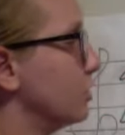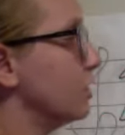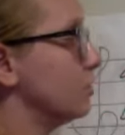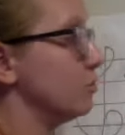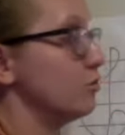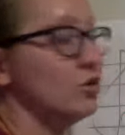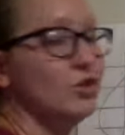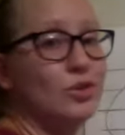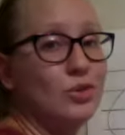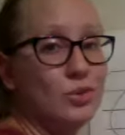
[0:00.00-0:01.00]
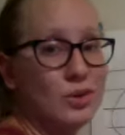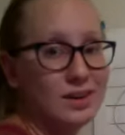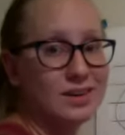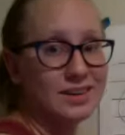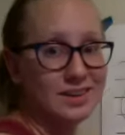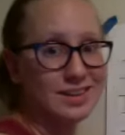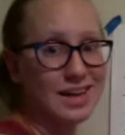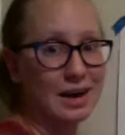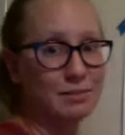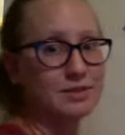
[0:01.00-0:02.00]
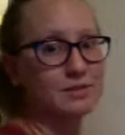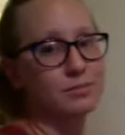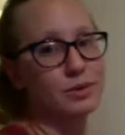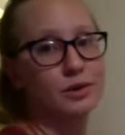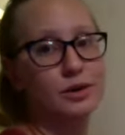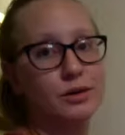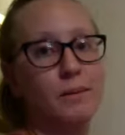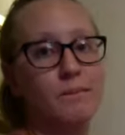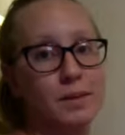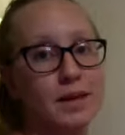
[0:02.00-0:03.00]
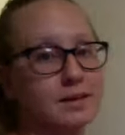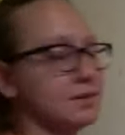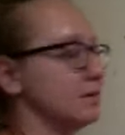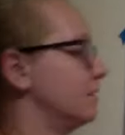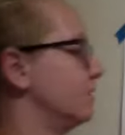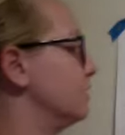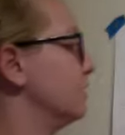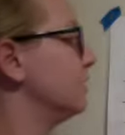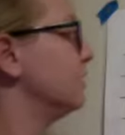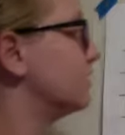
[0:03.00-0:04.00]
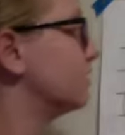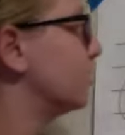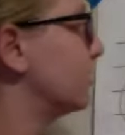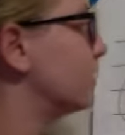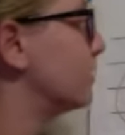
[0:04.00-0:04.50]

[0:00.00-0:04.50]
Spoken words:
going to do 2 claps per beat. So